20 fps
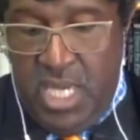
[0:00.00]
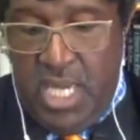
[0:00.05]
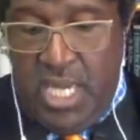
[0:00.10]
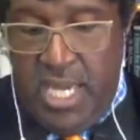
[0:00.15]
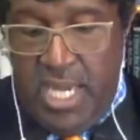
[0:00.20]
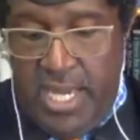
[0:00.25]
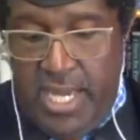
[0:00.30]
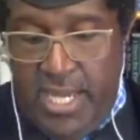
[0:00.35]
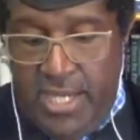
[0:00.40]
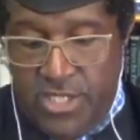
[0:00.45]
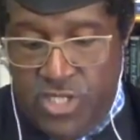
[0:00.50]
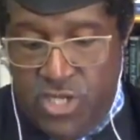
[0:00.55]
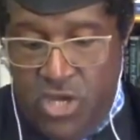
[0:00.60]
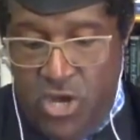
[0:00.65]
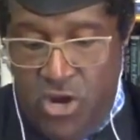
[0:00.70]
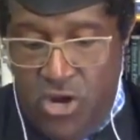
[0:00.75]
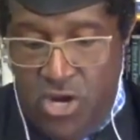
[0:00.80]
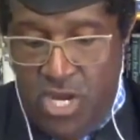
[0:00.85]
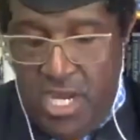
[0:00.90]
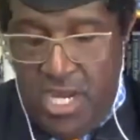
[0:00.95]

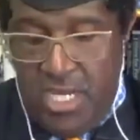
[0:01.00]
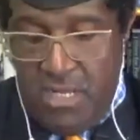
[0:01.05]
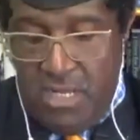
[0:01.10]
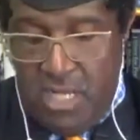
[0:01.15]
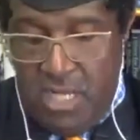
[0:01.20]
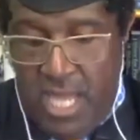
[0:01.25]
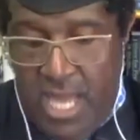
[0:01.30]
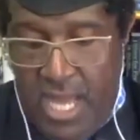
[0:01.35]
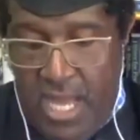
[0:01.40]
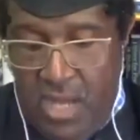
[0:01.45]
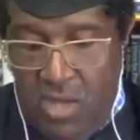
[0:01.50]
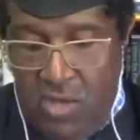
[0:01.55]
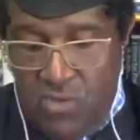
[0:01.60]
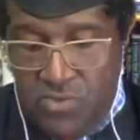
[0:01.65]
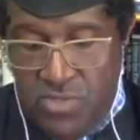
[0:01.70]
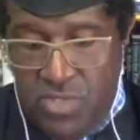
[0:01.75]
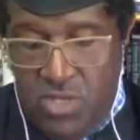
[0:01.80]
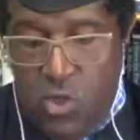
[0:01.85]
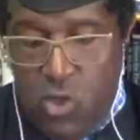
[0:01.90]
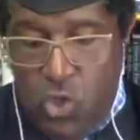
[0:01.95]
It allowed,
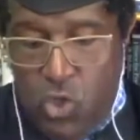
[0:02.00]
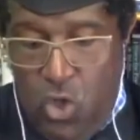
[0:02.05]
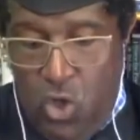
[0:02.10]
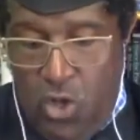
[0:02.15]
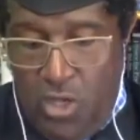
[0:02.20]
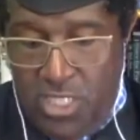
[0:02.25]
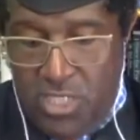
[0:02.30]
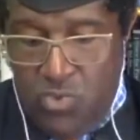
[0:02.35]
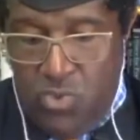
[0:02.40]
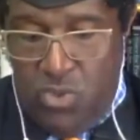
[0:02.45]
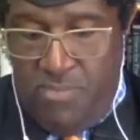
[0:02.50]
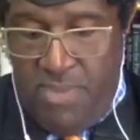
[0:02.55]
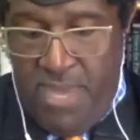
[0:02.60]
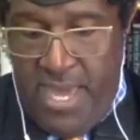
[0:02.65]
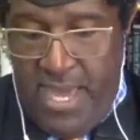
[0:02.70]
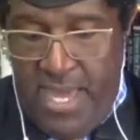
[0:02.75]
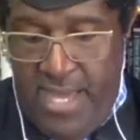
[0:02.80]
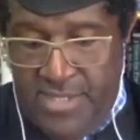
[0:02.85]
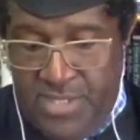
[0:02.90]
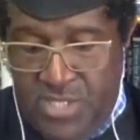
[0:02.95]
laws were
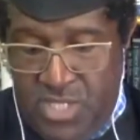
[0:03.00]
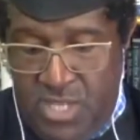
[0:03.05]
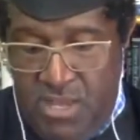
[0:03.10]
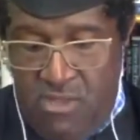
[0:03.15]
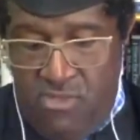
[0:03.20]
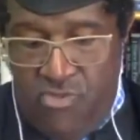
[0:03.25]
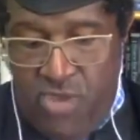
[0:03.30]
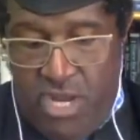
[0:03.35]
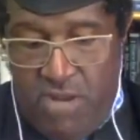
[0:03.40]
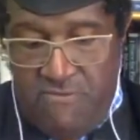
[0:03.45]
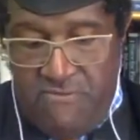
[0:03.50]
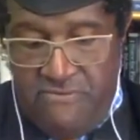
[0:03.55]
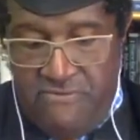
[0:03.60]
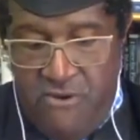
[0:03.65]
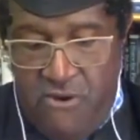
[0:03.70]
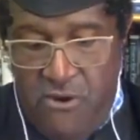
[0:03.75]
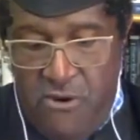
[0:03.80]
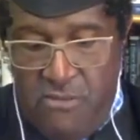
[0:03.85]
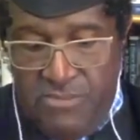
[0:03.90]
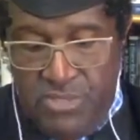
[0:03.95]
passed that
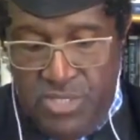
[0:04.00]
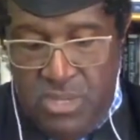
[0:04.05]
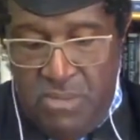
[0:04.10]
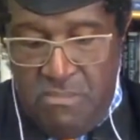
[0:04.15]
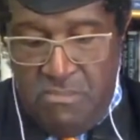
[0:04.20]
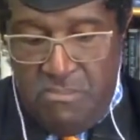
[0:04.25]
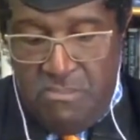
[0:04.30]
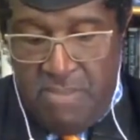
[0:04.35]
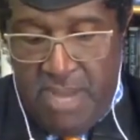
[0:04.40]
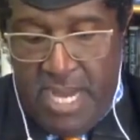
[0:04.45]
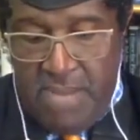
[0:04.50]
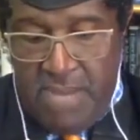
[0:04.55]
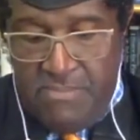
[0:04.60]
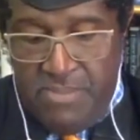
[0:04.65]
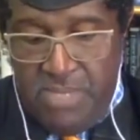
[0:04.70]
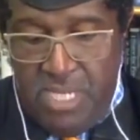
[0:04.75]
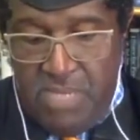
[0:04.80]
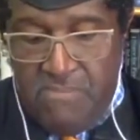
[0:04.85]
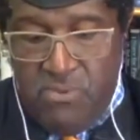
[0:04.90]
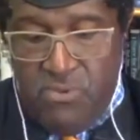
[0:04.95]
affirmed my
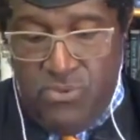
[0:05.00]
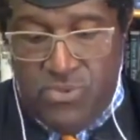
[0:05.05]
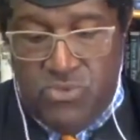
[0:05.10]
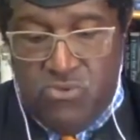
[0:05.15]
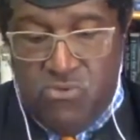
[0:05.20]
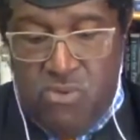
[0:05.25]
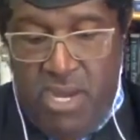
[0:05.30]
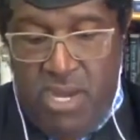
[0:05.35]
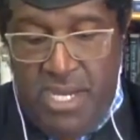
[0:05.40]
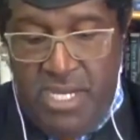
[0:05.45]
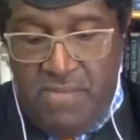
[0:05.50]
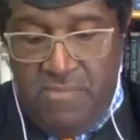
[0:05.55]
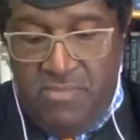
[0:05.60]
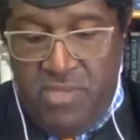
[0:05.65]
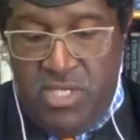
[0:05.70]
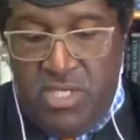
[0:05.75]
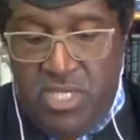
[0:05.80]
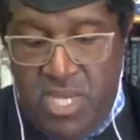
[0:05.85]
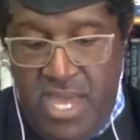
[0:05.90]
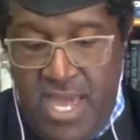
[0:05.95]
people's right to
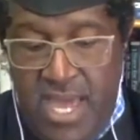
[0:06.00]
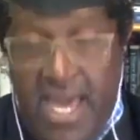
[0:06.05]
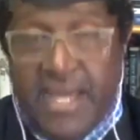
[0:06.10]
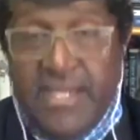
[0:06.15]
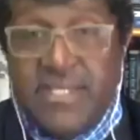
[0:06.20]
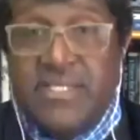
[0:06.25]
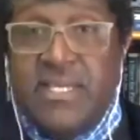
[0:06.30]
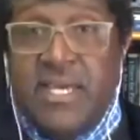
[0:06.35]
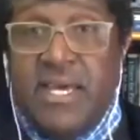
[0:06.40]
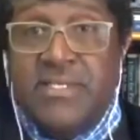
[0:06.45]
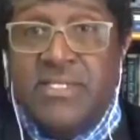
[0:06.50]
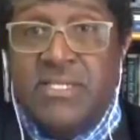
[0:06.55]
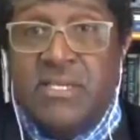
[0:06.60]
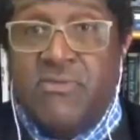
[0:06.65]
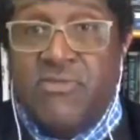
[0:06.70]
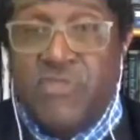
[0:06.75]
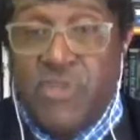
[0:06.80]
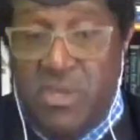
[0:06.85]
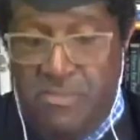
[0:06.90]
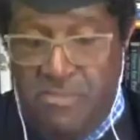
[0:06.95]
access the
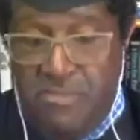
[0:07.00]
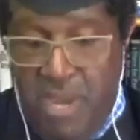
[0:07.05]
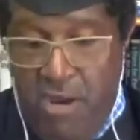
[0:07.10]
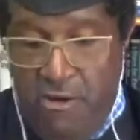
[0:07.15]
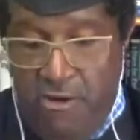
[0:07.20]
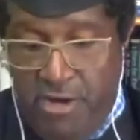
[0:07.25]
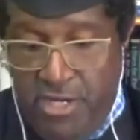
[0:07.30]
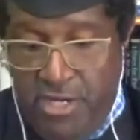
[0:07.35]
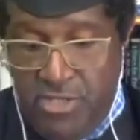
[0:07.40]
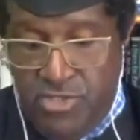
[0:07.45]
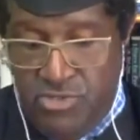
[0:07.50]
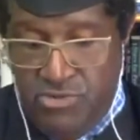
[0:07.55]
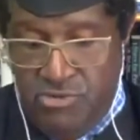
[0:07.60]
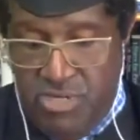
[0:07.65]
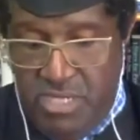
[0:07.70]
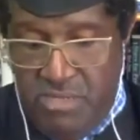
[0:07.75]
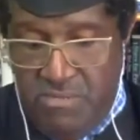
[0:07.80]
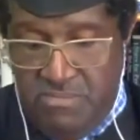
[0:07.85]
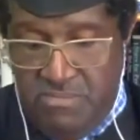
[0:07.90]
American dream.